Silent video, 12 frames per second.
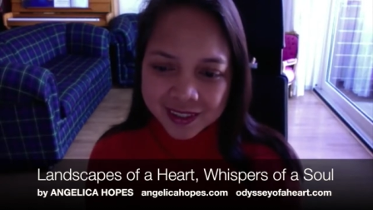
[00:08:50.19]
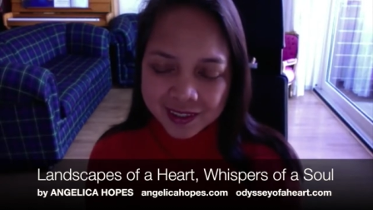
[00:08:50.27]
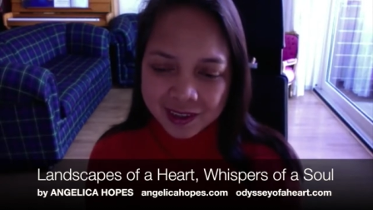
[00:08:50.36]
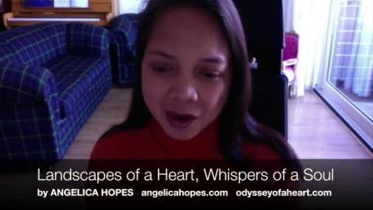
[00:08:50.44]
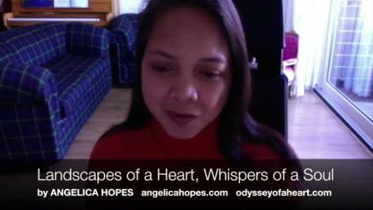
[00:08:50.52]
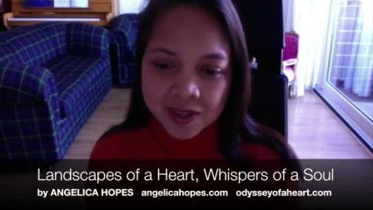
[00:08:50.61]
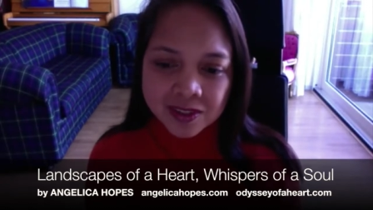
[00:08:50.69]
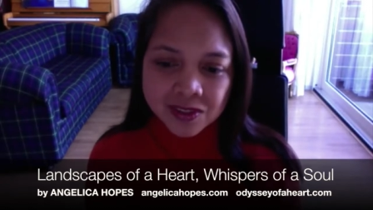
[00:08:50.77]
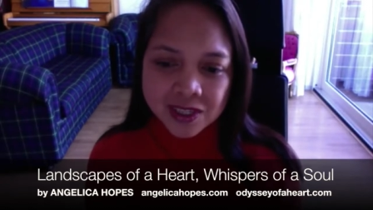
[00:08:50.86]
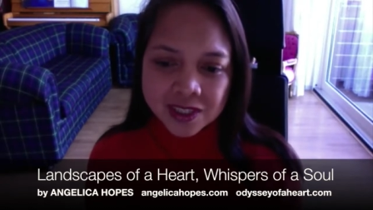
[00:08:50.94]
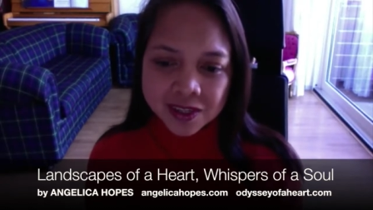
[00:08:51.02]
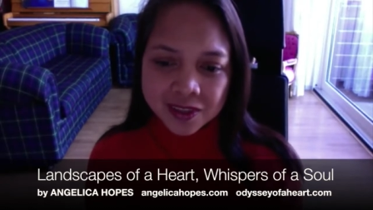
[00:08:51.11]
Lara and
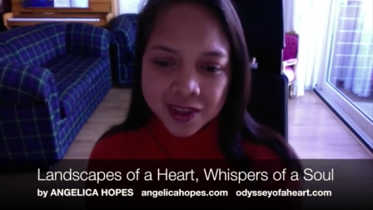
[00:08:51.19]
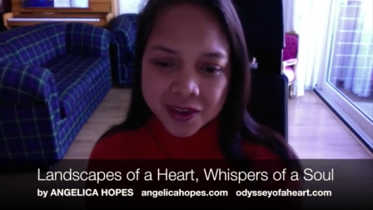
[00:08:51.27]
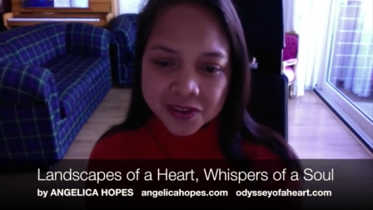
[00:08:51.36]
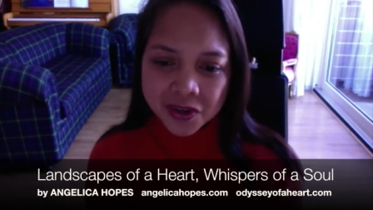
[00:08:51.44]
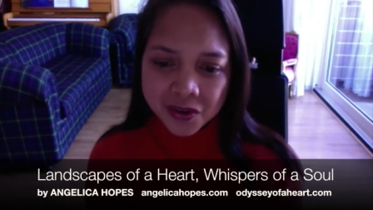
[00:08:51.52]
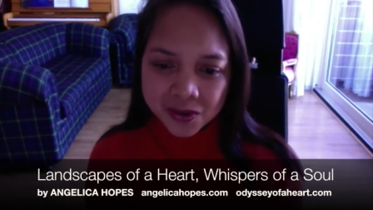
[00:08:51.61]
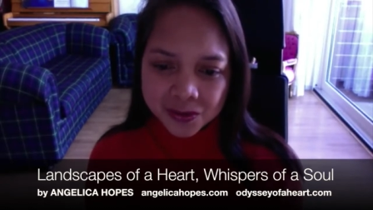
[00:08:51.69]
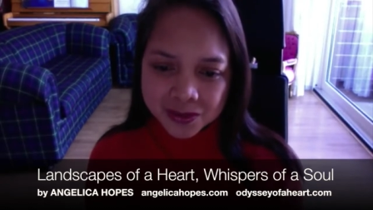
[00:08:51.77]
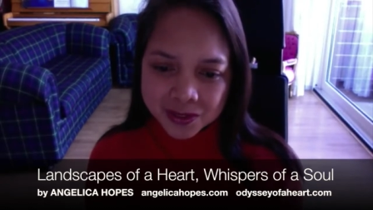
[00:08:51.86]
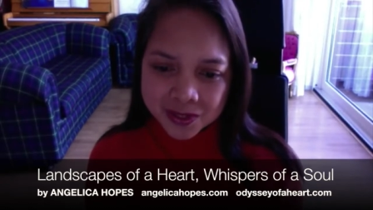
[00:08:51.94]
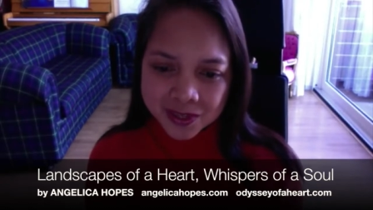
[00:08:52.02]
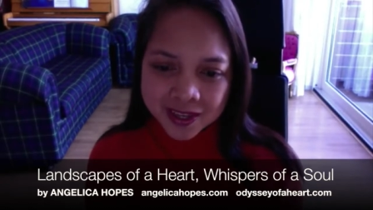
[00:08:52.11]
Triksha thanked their
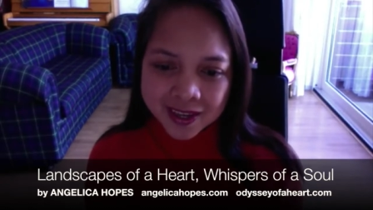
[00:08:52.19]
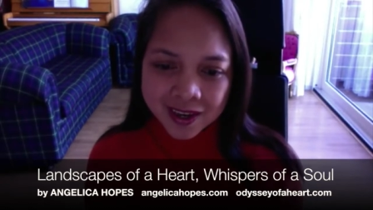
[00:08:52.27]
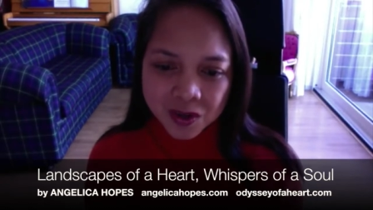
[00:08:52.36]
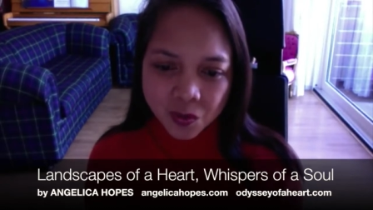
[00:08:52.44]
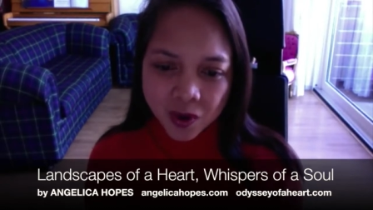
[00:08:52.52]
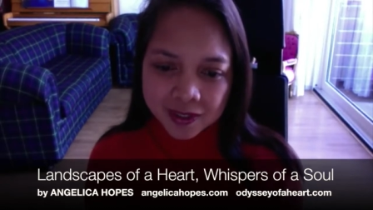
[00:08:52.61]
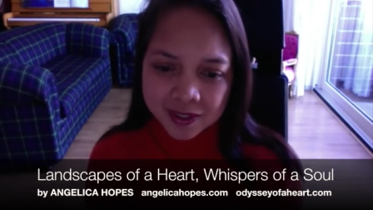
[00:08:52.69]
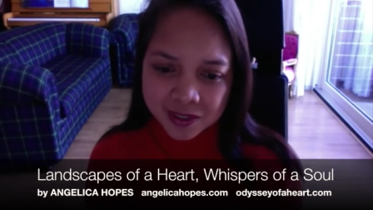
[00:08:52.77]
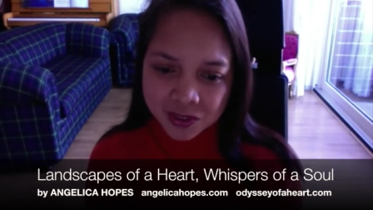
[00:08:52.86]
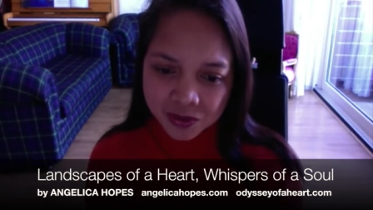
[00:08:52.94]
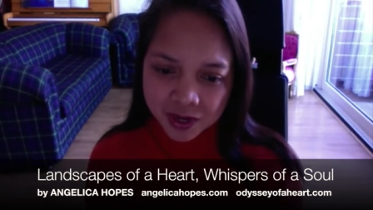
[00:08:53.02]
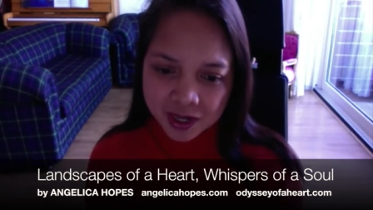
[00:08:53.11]
host, and while in the
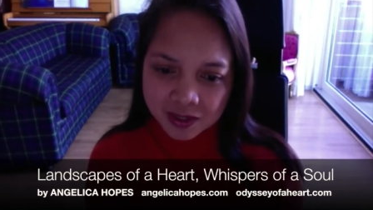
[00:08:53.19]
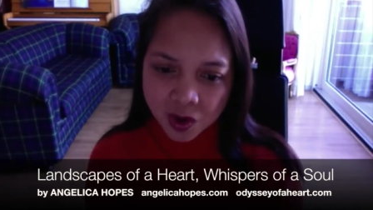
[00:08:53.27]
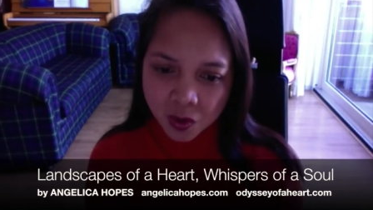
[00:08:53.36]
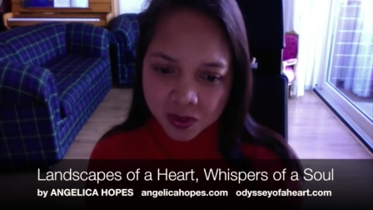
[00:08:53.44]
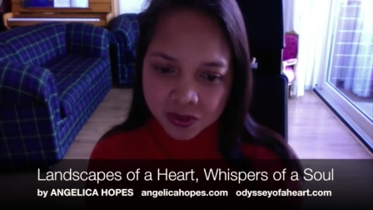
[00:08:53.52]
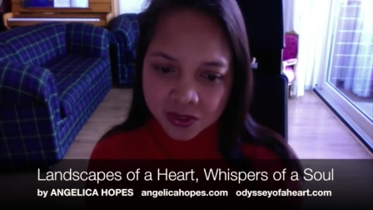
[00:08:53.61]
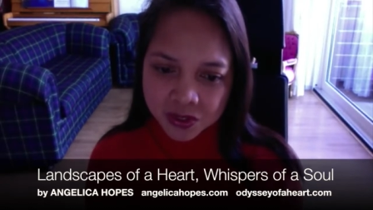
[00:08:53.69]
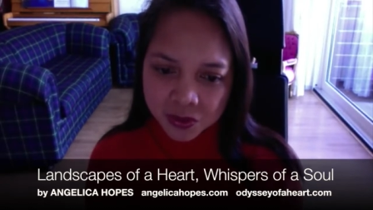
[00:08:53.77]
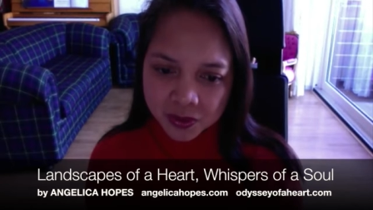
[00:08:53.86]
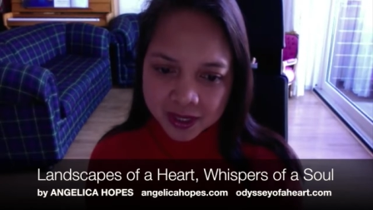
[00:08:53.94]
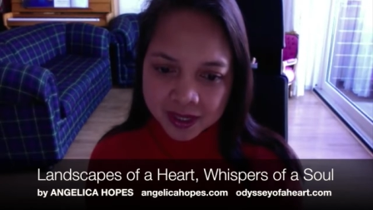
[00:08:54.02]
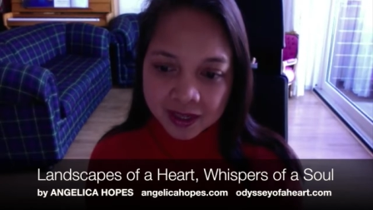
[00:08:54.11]
train going to
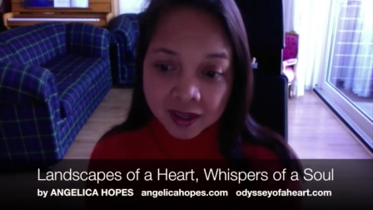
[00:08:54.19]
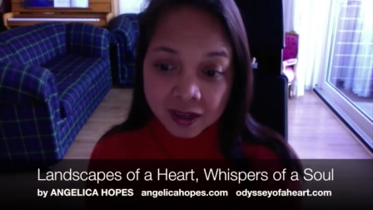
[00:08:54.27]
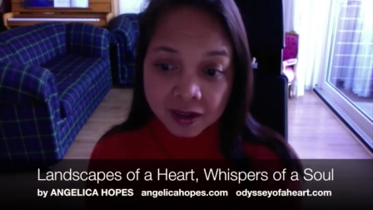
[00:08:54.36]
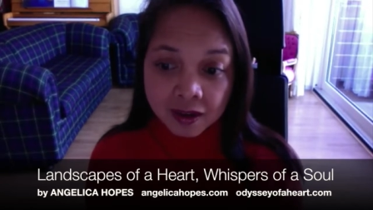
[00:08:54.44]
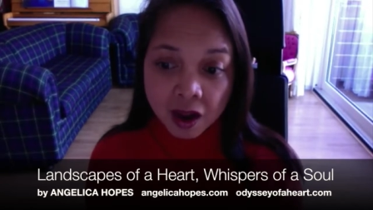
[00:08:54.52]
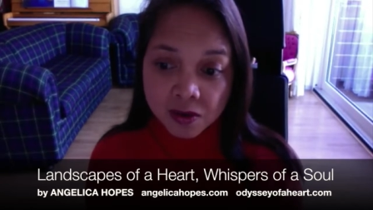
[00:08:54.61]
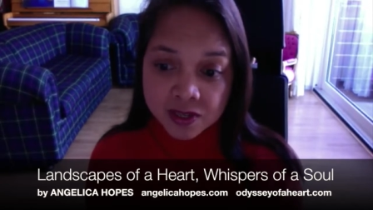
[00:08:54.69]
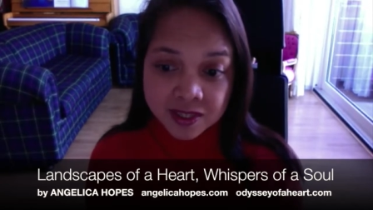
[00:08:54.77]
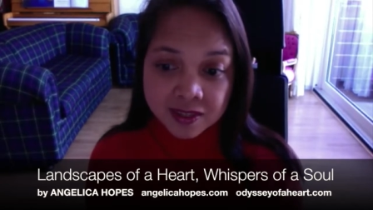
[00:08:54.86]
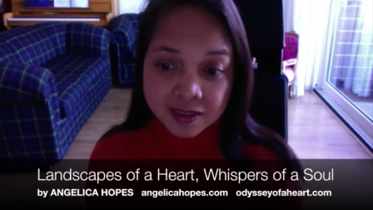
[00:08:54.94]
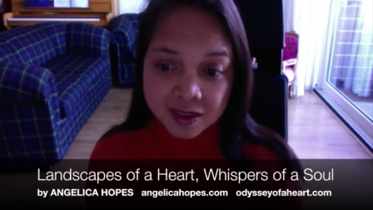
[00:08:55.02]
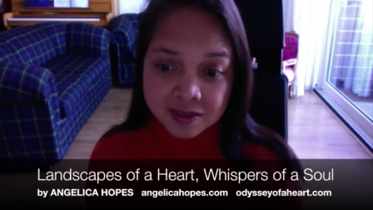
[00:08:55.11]
Zurich, Lara
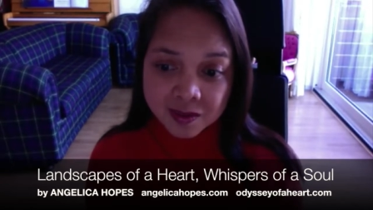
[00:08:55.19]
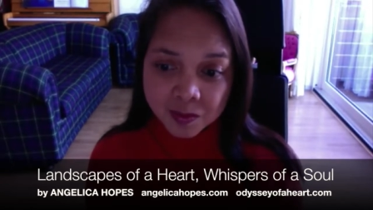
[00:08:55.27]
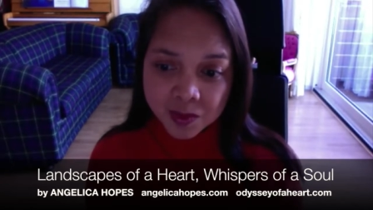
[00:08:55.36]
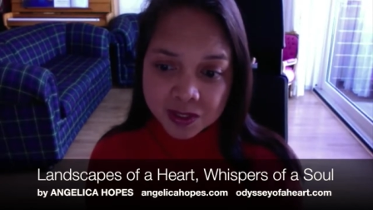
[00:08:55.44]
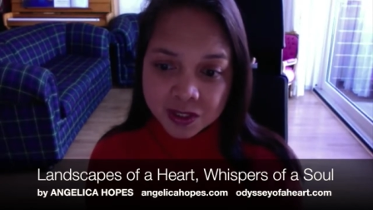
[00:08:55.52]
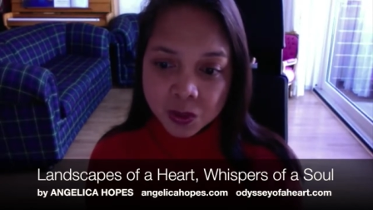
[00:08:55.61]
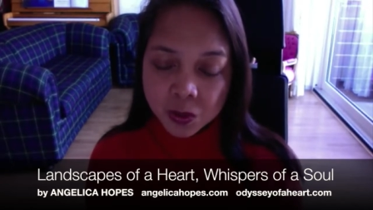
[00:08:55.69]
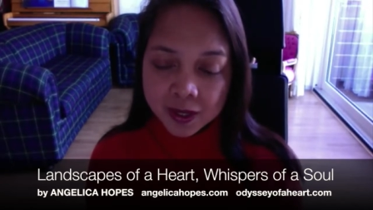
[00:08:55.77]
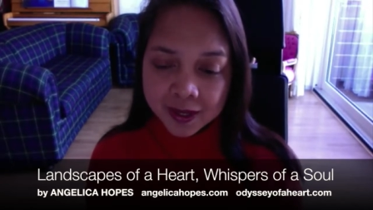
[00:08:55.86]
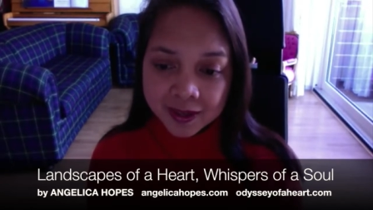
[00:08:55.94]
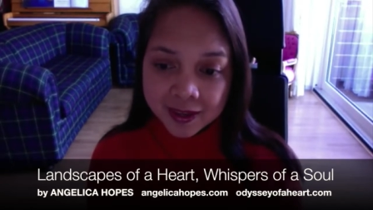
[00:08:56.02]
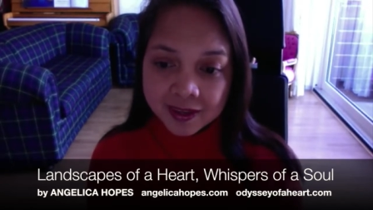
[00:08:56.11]
sent SMS to
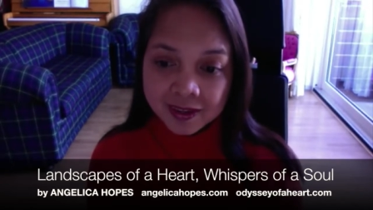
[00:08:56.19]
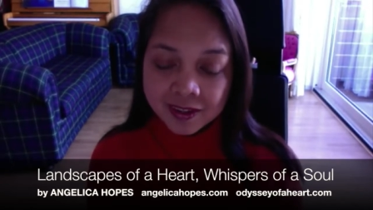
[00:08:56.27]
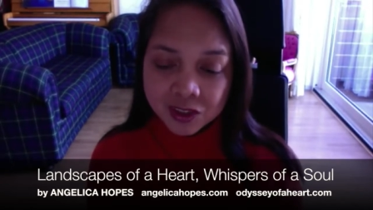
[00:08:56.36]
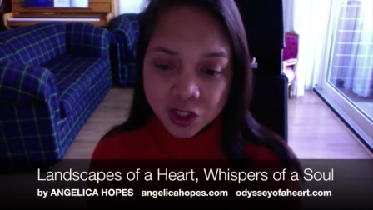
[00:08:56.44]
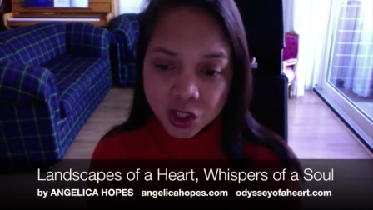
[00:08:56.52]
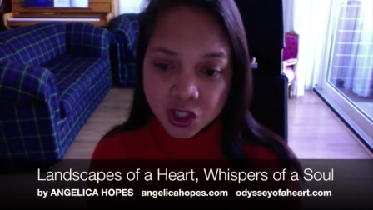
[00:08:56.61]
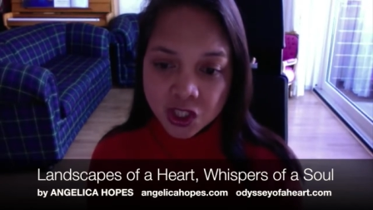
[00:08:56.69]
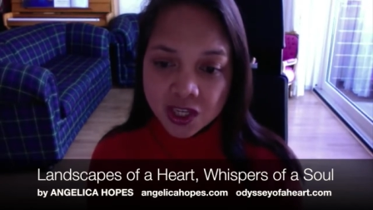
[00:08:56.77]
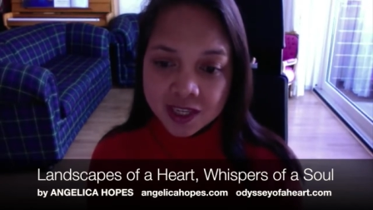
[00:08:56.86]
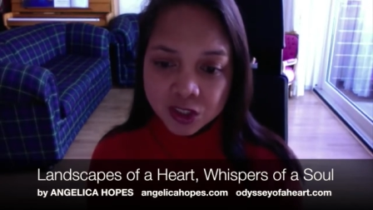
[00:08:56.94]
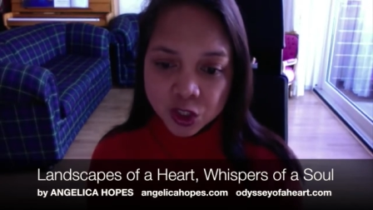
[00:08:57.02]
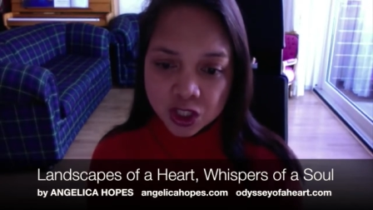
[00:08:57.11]
Lillian, Letitia,
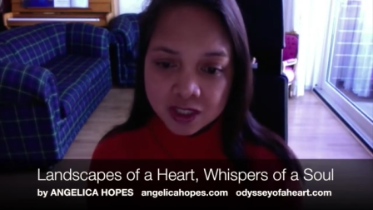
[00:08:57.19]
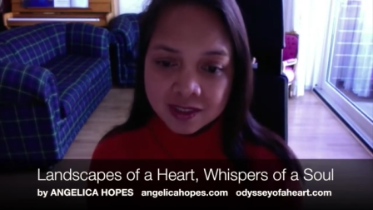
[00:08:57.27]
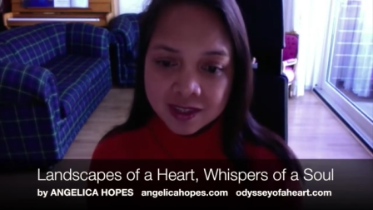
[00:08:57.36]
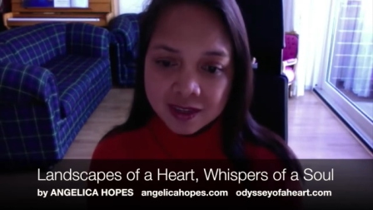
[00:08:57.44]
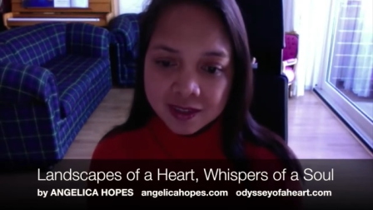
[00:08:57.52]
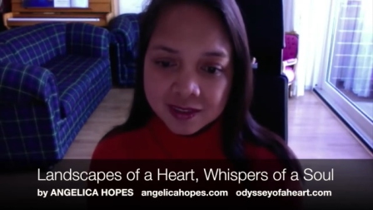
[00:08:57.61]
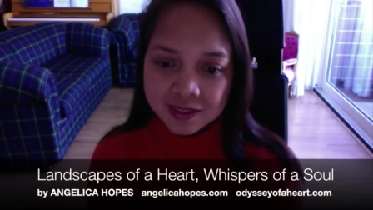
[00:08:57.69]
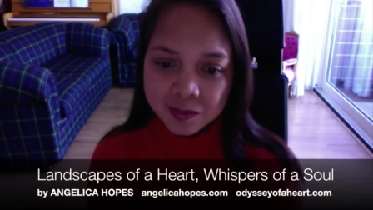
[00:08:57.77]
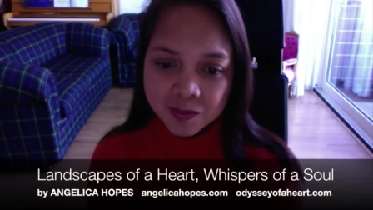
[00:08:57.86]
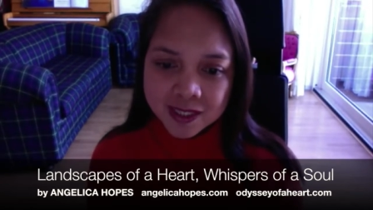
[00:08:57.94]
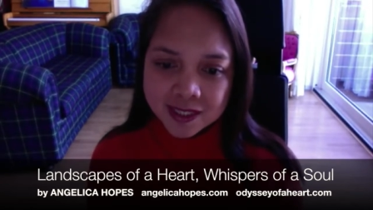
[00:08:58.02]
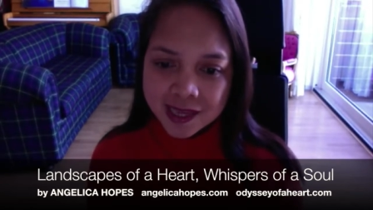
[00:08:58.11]
and Jean telling
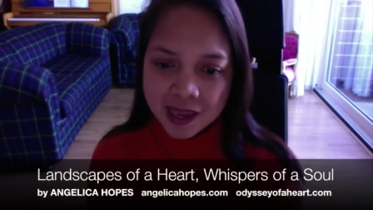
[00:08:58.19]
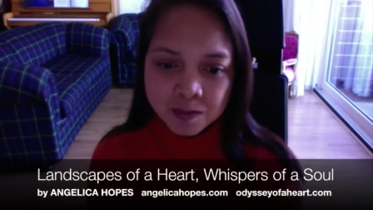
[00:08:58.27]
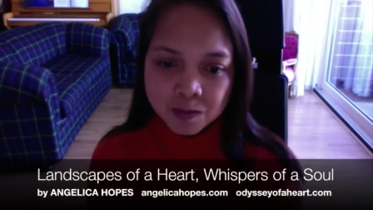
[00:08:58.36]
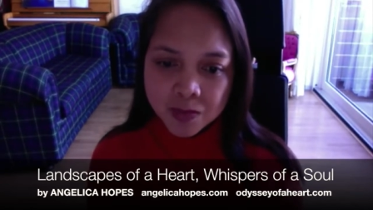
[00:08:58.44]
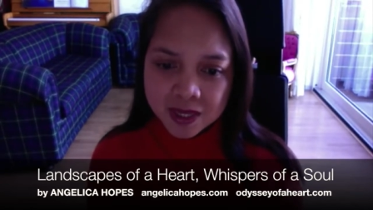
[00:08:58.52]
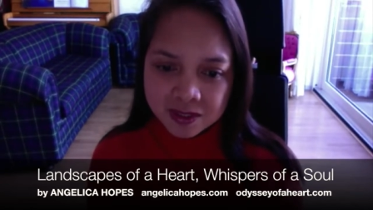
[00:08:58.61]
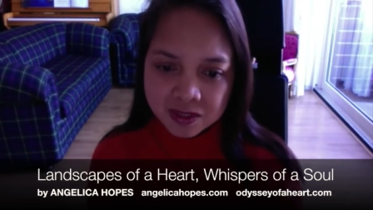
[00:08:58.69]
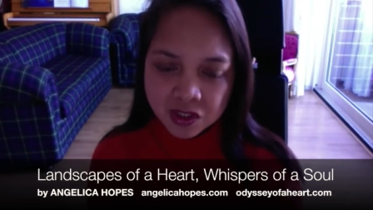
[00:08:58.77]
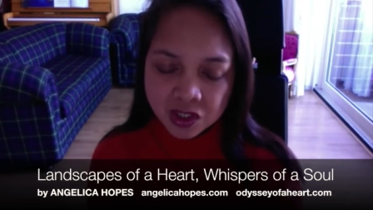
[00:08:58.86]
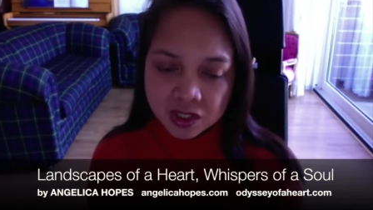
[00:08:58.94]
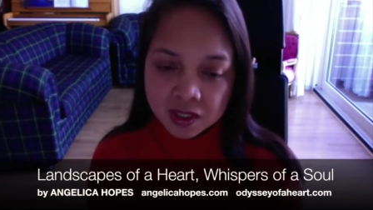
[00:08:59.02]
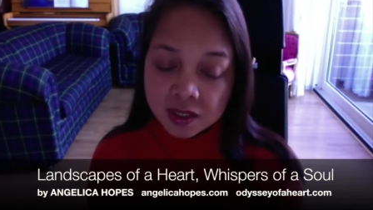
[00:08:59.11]
them the same
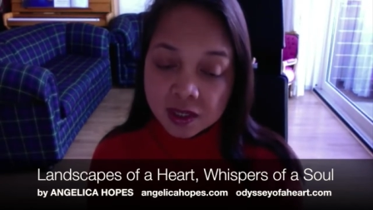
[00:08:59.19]
message.